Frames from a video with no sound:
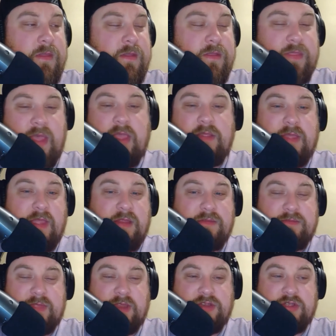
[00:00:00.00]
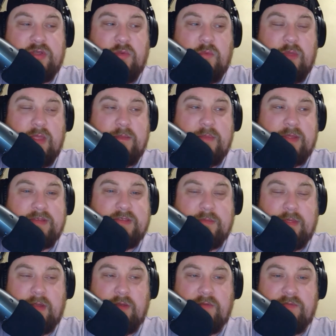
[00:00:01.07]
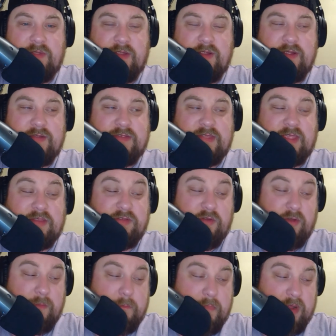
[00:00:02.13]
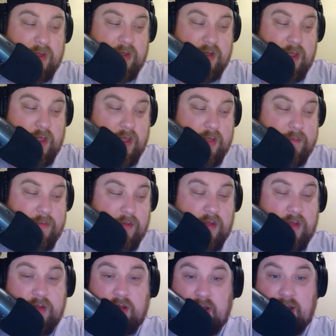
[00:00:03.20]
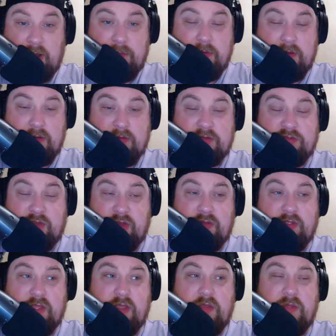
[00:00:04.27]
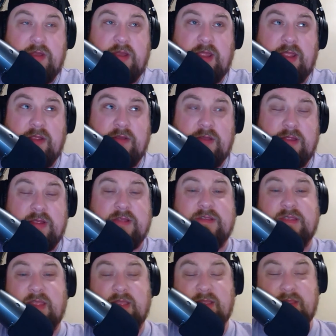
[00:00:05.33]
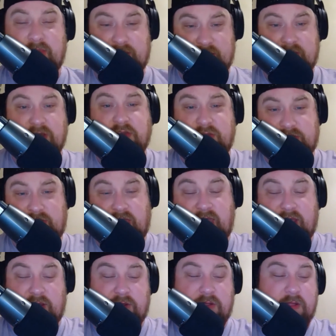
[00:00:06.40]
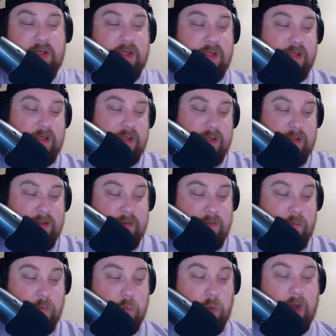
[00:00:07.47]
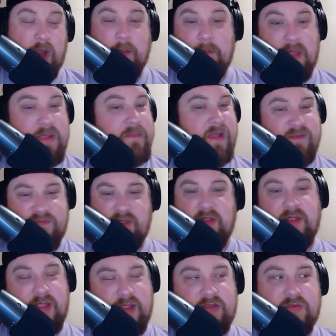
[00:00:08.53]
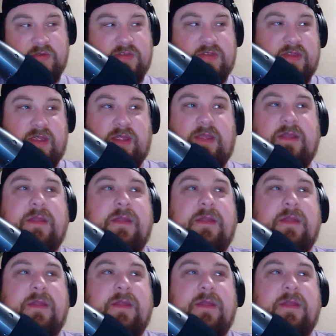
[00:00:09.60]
They took a win by some interference. They started beating up on Lambert, Jericho, and Hager did because they took the L. What I mean by very interesting